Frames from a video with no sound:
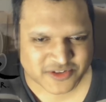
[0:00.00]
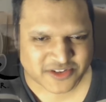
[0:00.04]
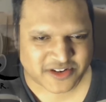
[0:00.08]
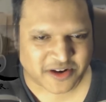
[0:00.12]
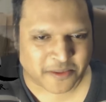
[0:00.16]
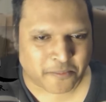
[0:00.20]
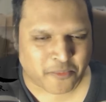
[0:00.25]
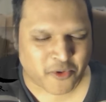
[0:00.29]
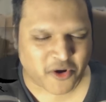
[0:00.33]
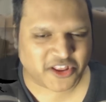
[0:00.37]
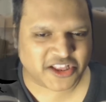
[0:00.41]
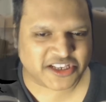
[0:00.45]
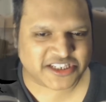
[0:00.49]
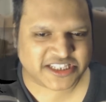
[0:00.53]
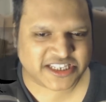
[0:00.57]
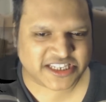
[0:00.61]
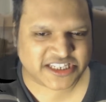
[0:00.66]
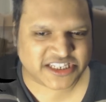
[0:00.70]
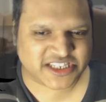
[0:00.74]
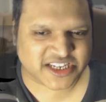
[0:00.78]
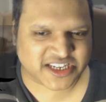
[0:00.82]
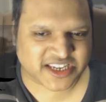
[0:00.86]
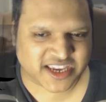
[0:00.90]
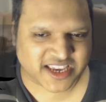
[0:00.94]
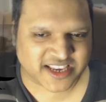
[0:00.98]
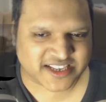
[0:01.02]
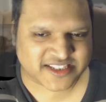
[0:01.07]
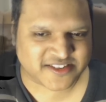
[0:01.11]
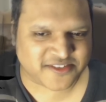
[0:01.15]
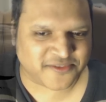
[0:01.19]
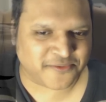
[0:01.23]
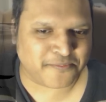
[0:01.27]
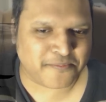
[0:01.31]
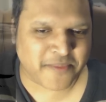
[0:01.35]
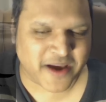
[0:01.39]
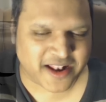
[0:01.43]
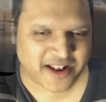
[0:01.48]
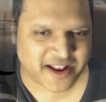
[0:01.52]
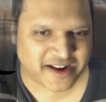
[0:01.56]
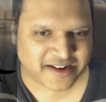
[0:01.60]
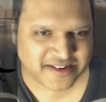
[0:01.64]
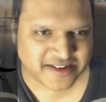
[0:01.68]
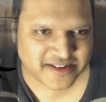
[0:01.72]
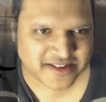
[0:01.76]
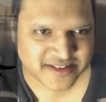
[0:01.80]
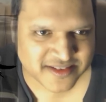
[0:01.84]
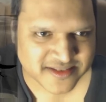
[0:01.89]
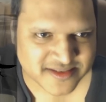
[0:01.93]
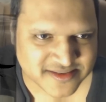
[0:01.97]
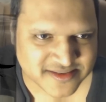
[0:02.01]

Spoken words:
It wasn't a brother-sister kiss, you Belen.